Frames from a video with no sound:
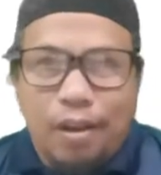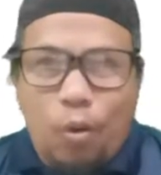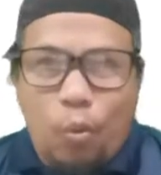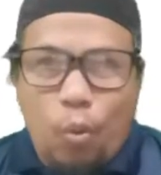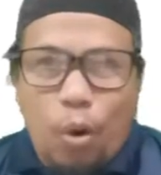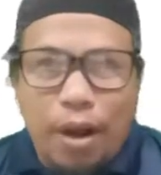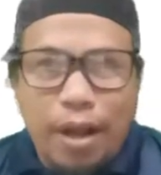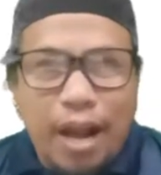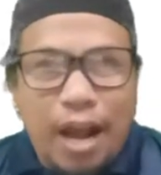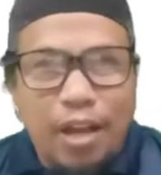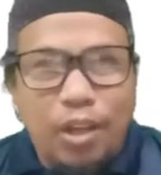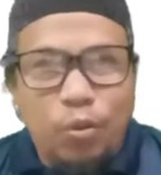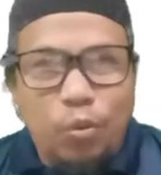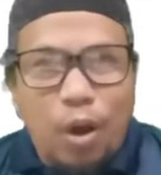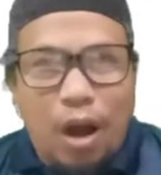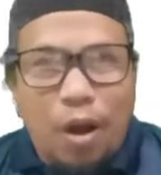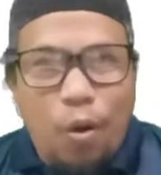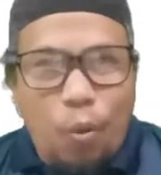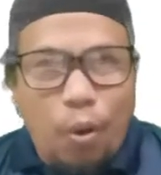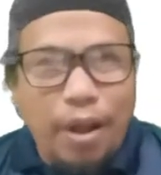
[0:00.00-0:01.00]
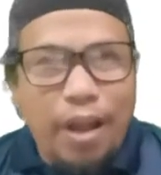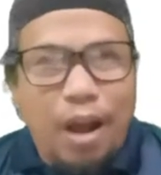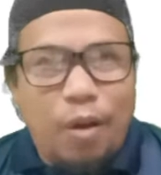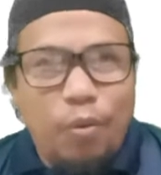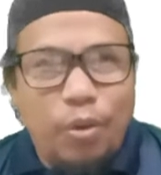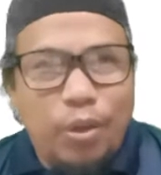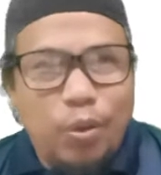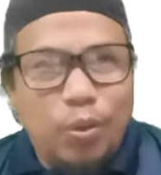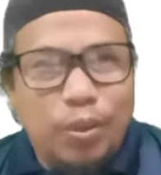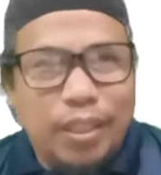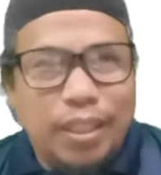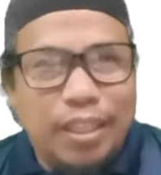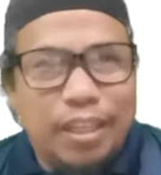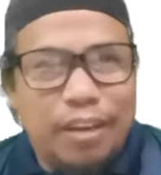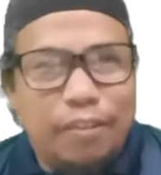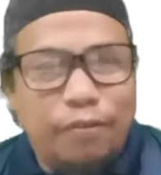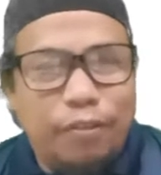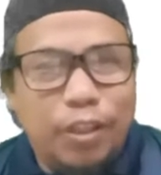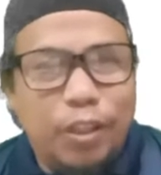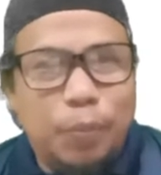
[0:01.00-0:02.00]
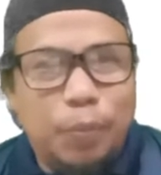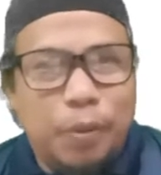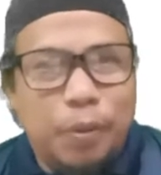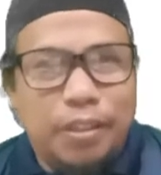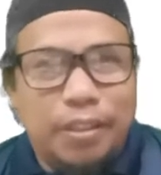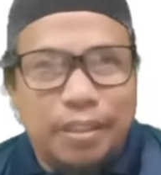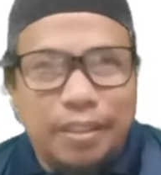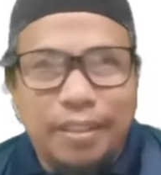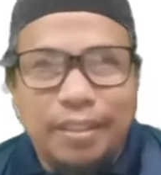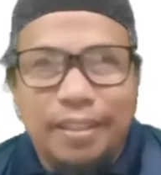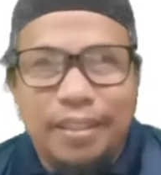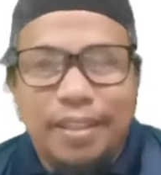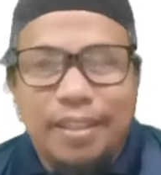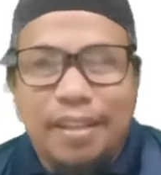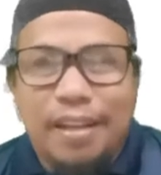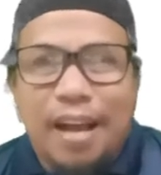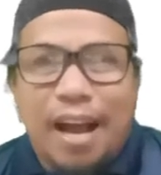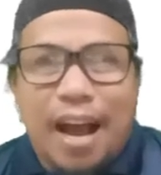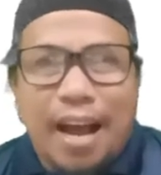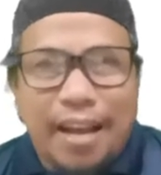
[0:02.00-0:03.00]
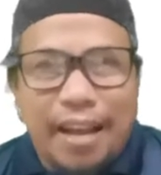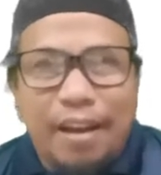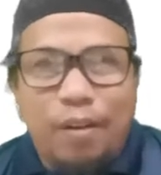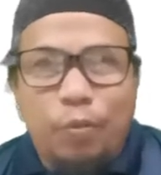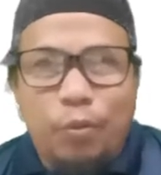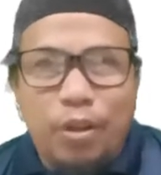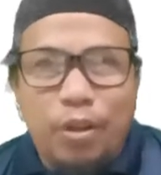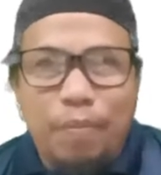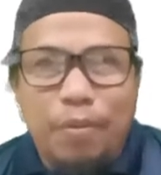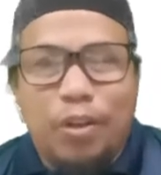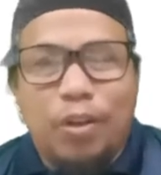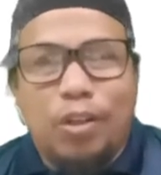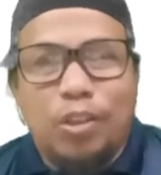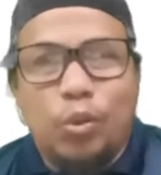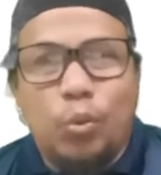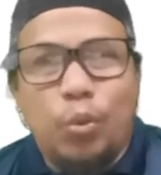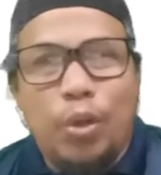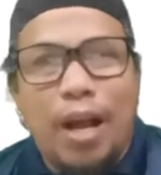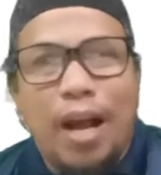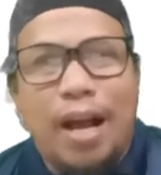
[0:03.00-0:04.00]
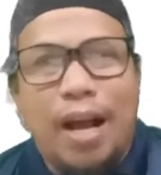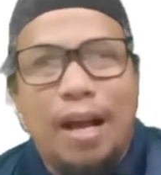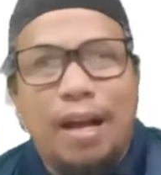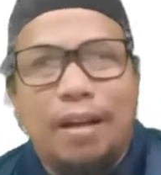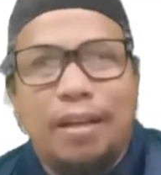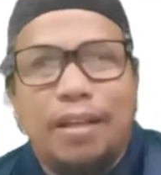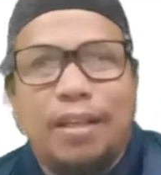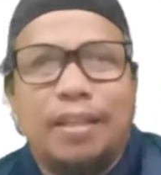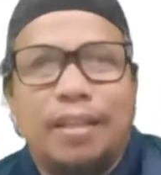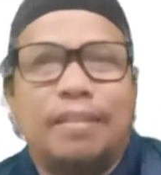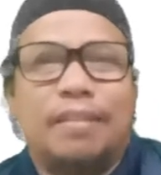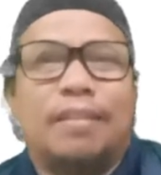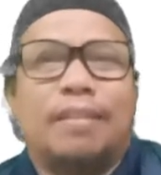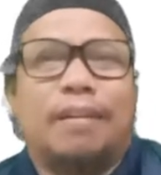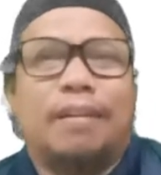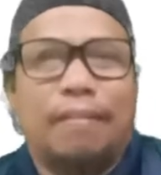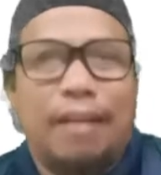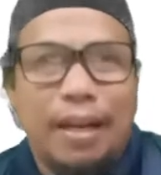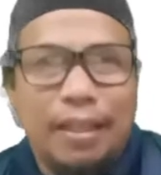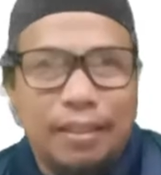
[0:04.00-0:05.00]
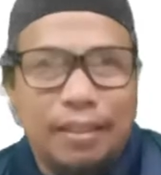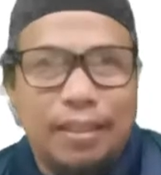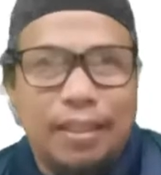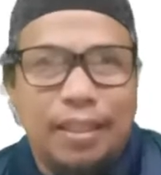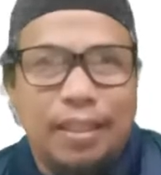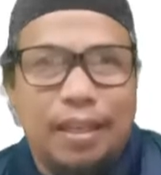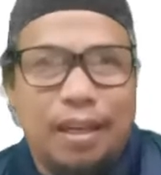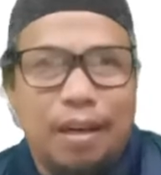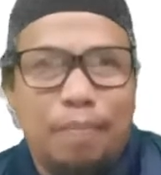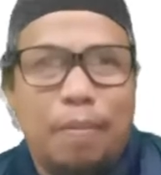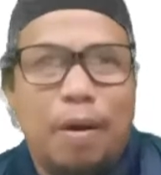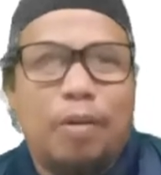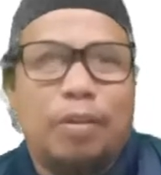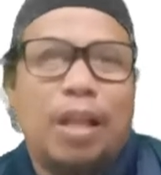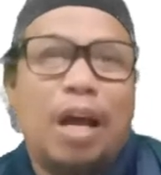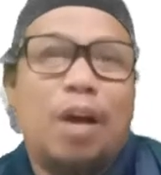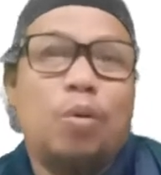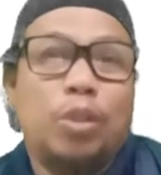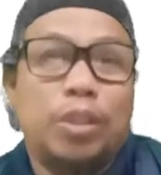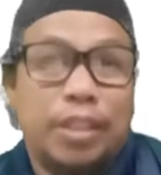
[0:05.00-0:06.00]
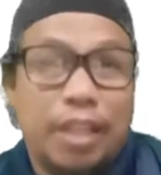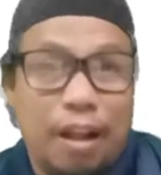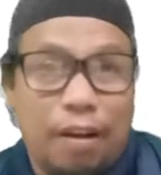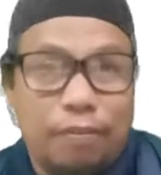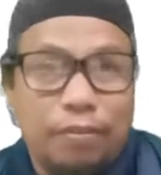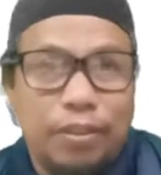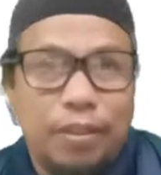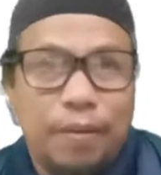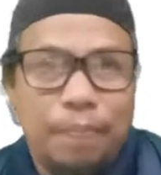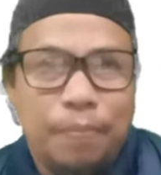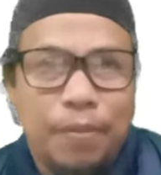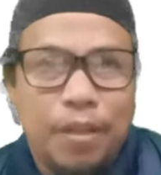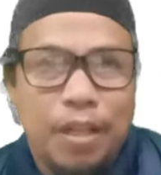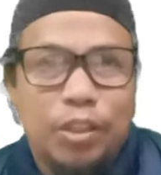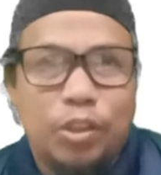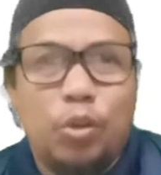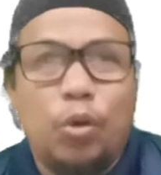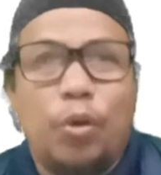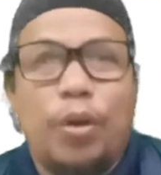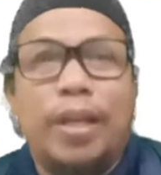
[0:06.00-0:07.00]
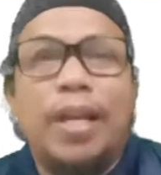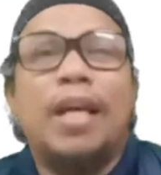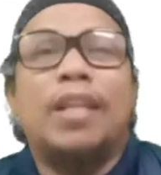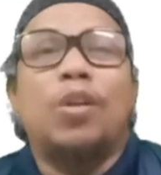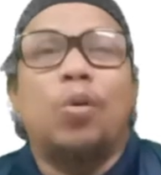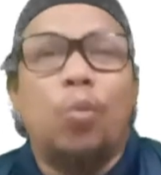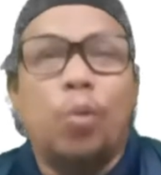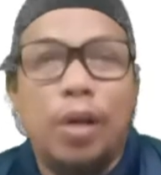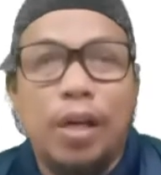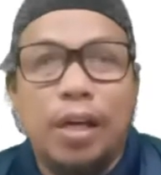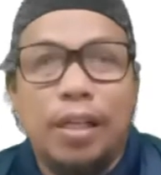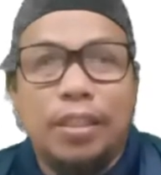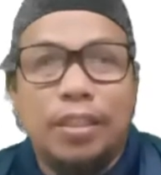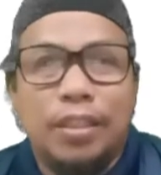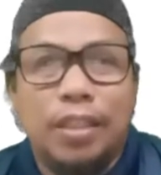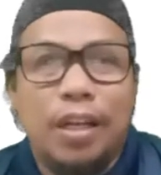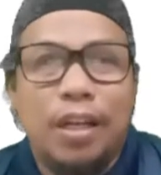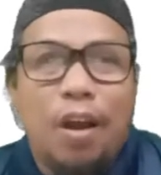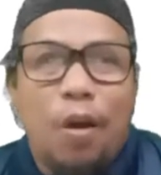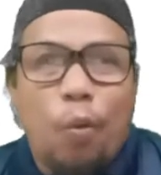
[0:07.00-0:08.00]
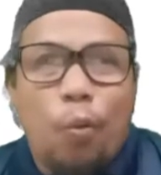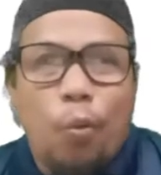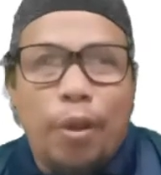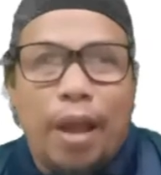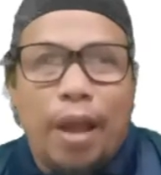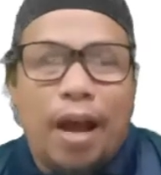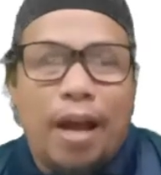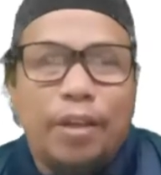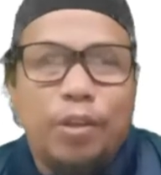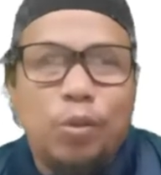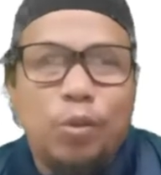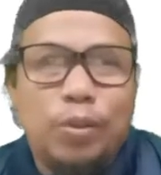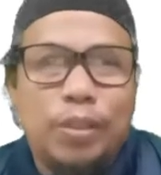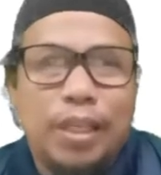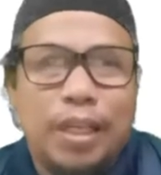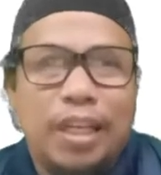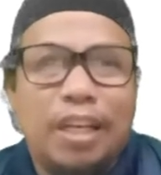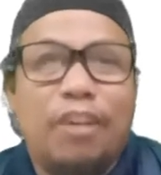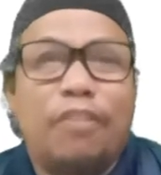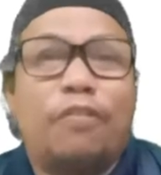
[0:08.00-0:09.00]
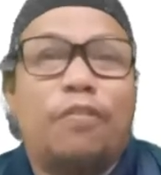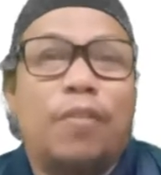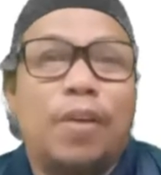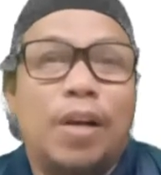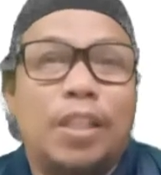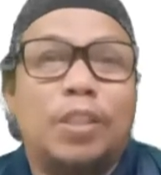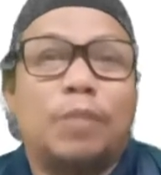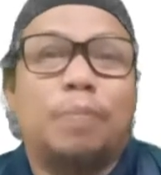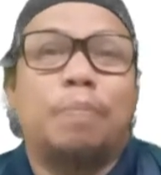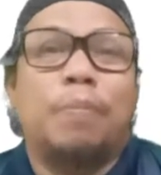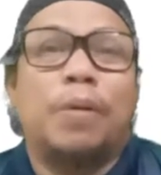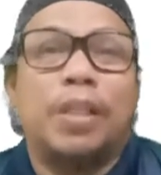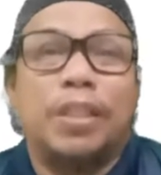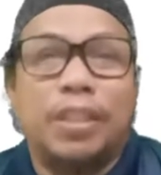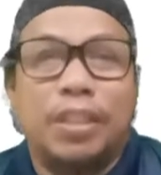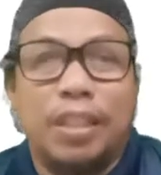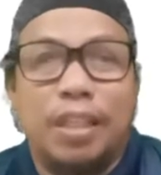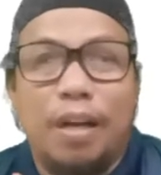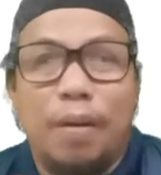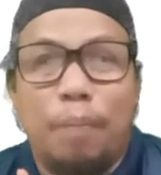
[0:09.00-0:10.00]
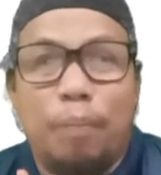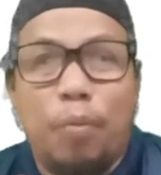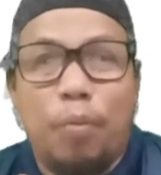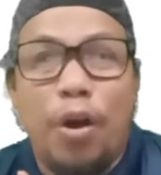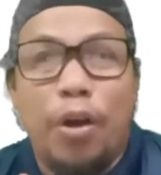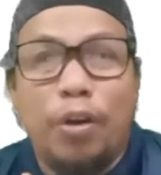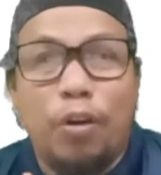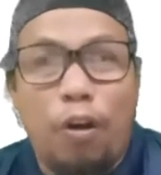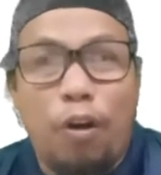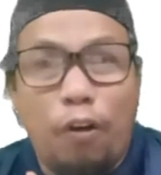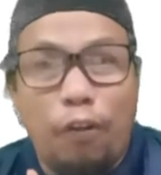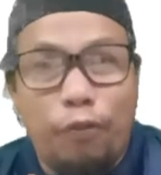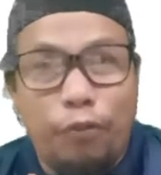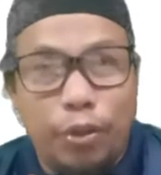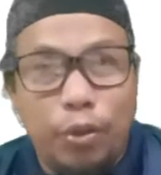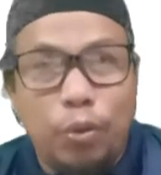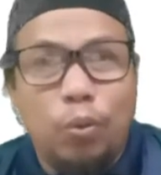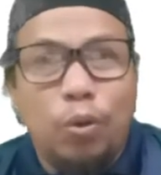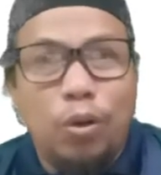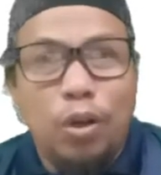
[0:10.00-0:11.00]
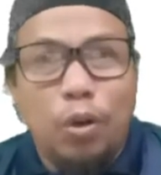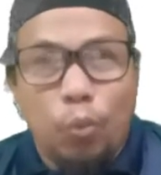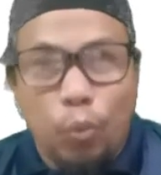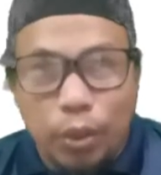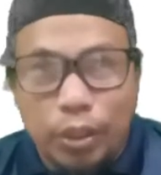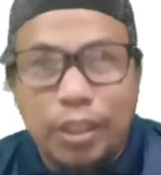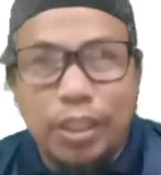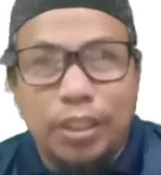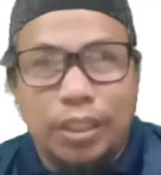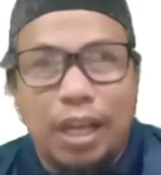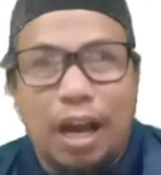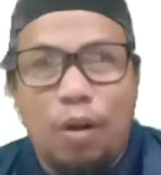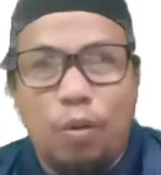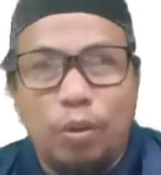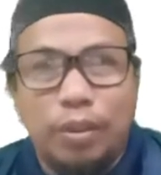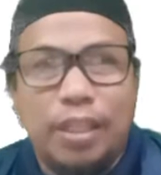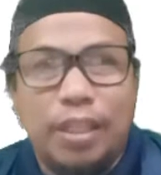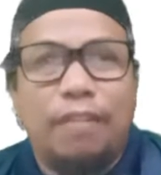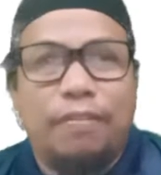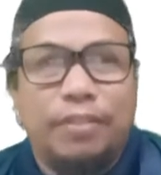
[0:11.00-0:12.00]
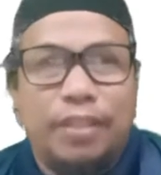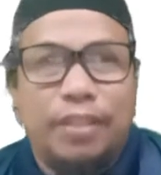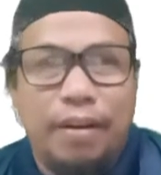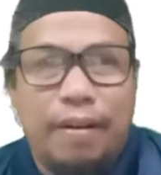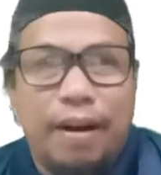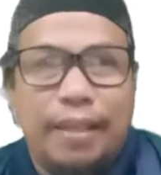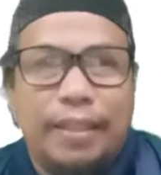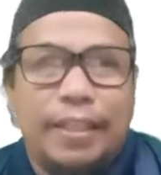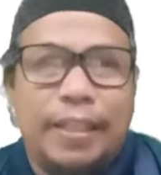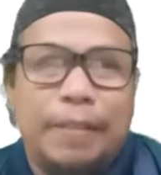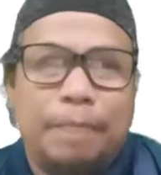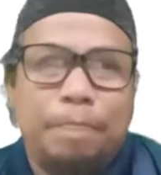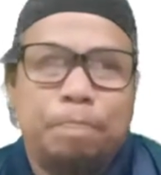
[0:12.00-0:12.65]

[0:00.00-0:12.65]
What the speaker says: Why are we using the first person, I and we? Because we are writing about ourselves. So in other words, we are using the first person point of view, which is ourselves, the writer.